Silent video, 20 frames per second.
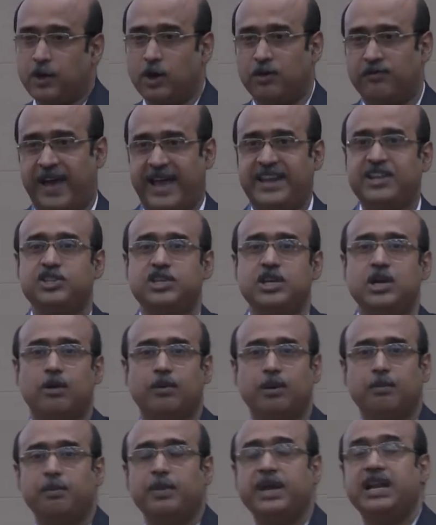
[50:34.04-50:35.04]
you know, vanishing
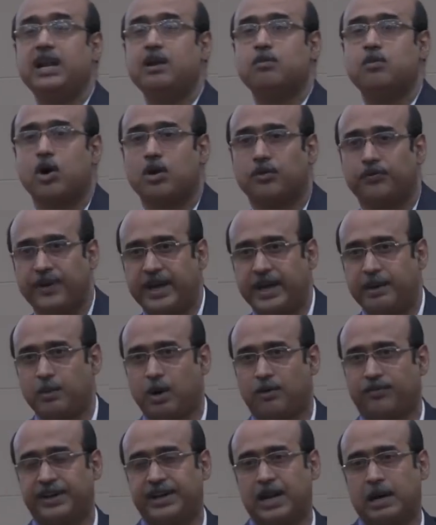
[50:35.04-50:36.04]
of a middle morpheme
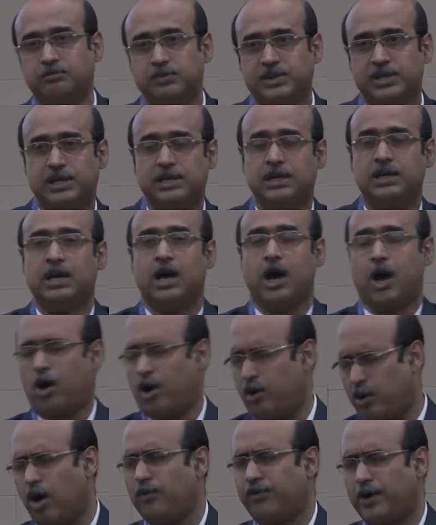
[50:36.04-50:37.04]
of a number,
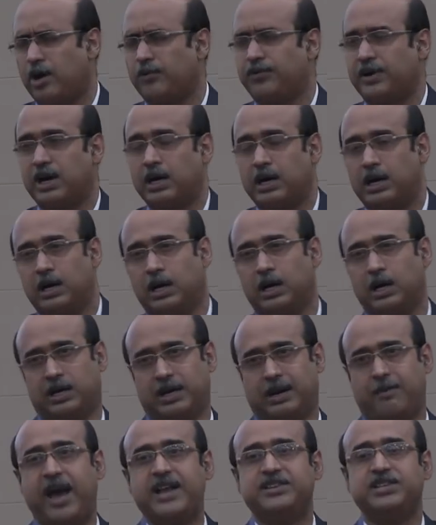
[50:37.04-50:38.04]
of, of a
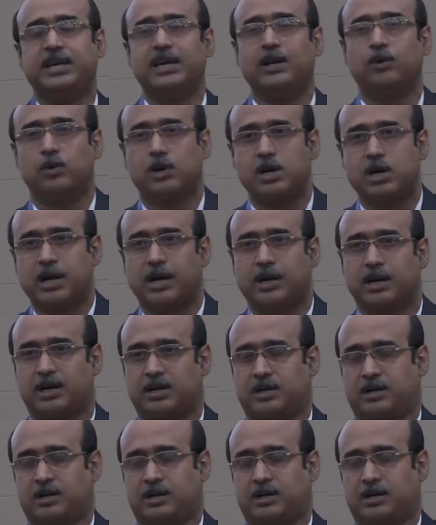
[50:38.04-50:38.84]
grammatical word.